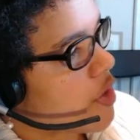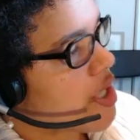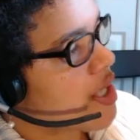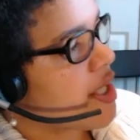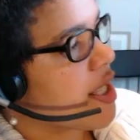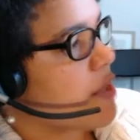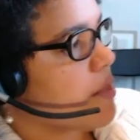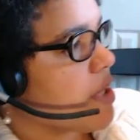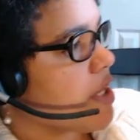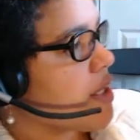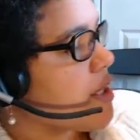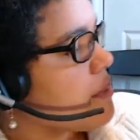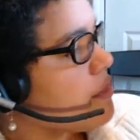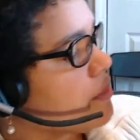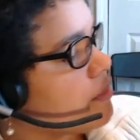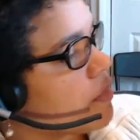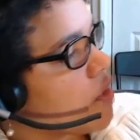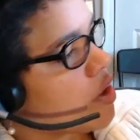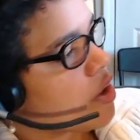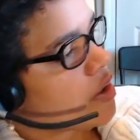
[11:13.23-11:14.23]
3 sigmas.
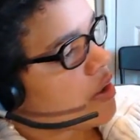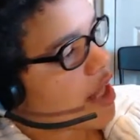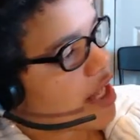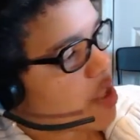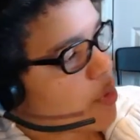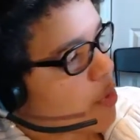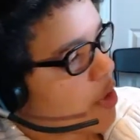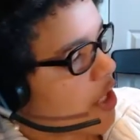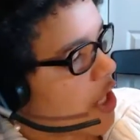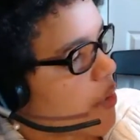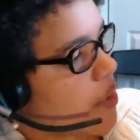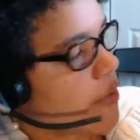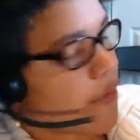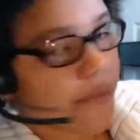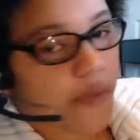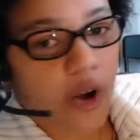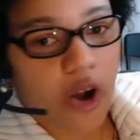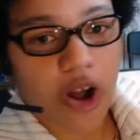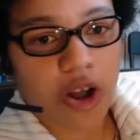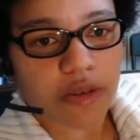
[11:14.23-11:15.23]
That's where they would
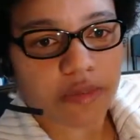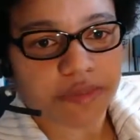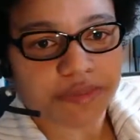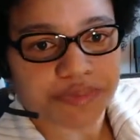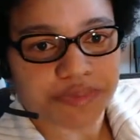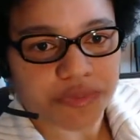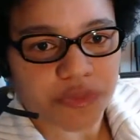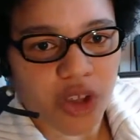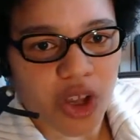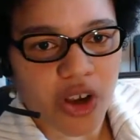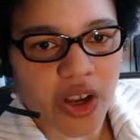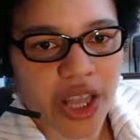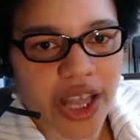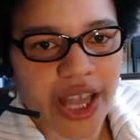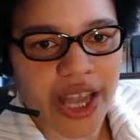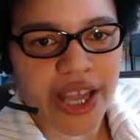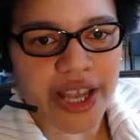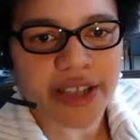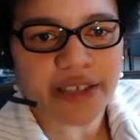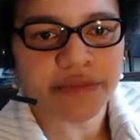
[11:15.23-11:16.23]
fall.
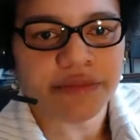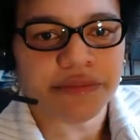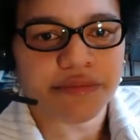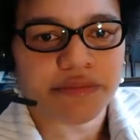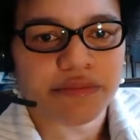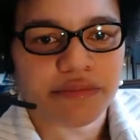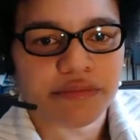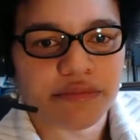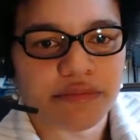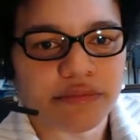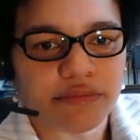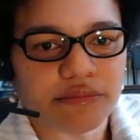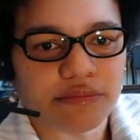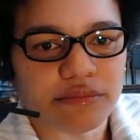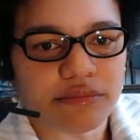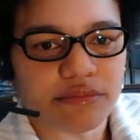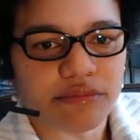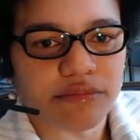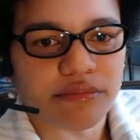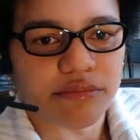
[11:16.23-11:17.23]
Okay?
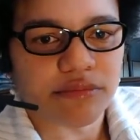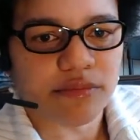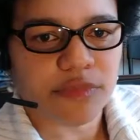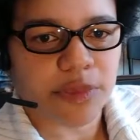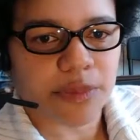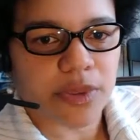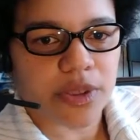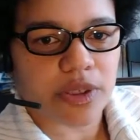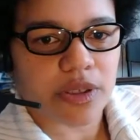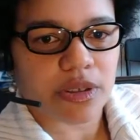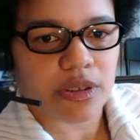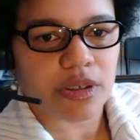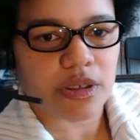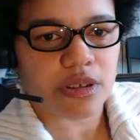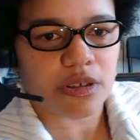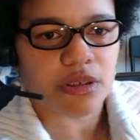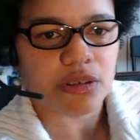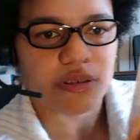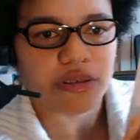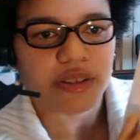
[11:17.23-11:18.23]
Let me see
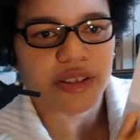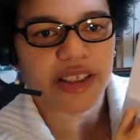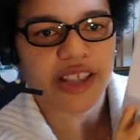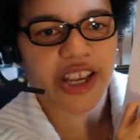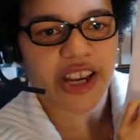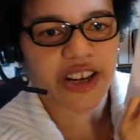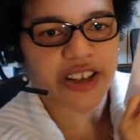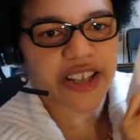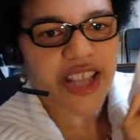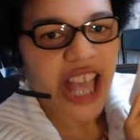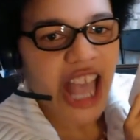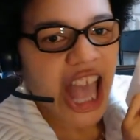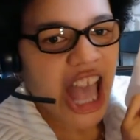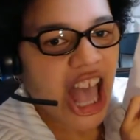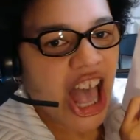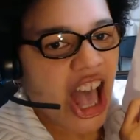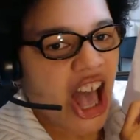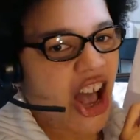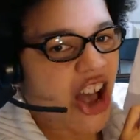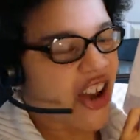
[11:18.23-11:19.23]
that. There.
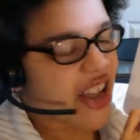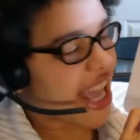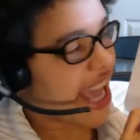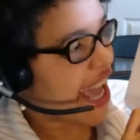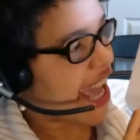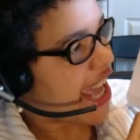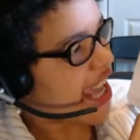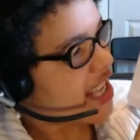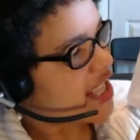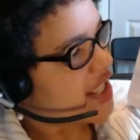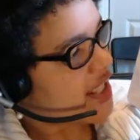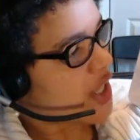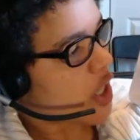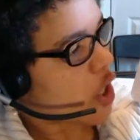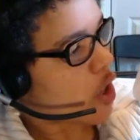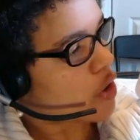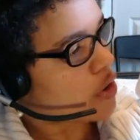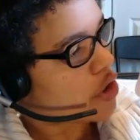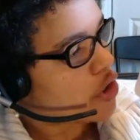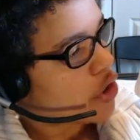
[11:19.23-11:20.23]
Okay,
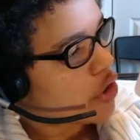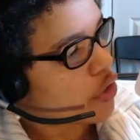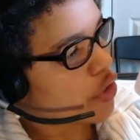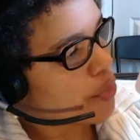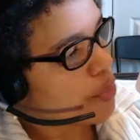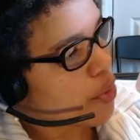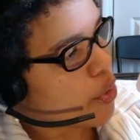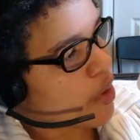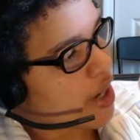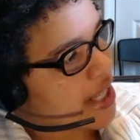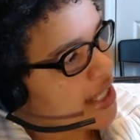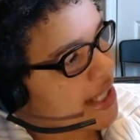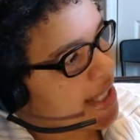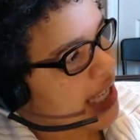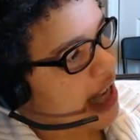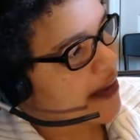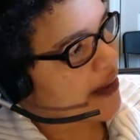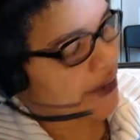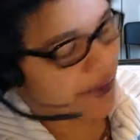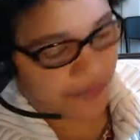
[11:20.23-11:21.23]
so
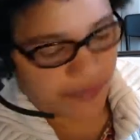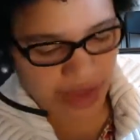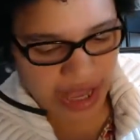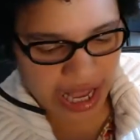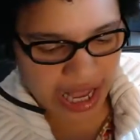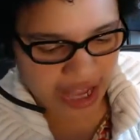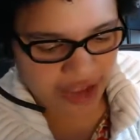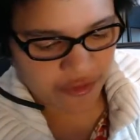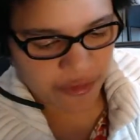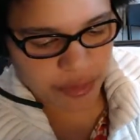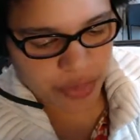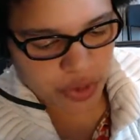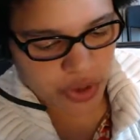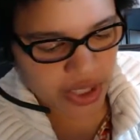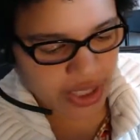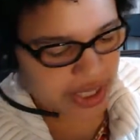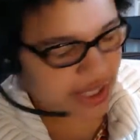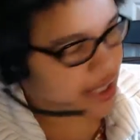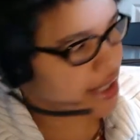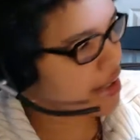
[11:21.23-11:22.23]
2.75
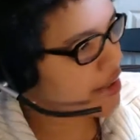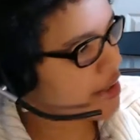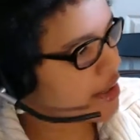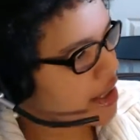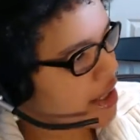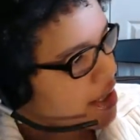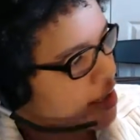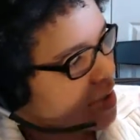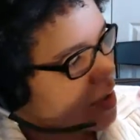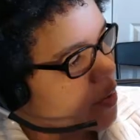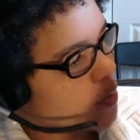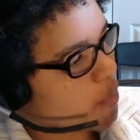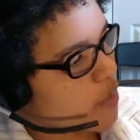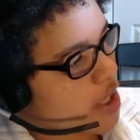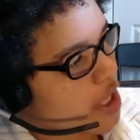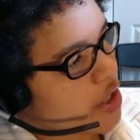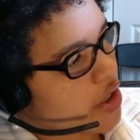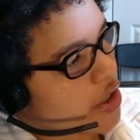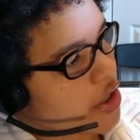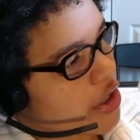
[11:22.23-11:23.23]
puts this
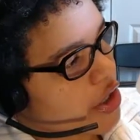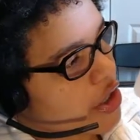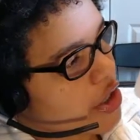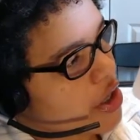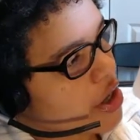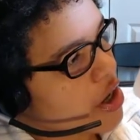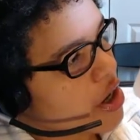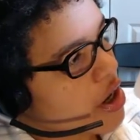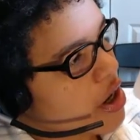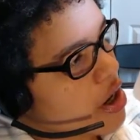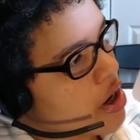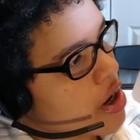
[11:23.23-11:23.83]
reader